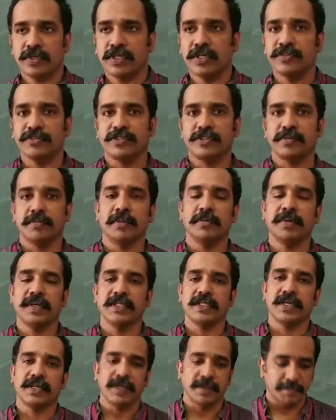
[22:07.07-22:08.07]
divisible by
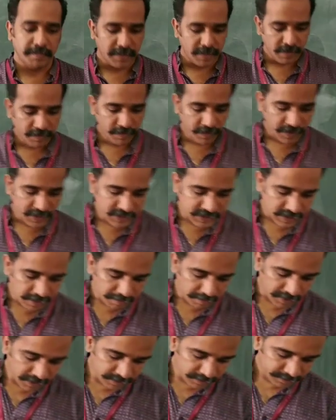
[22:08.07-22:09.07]
that number. For
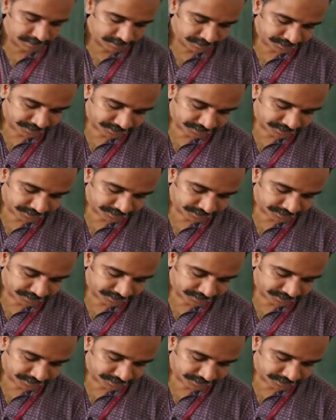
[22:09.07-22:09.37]
example,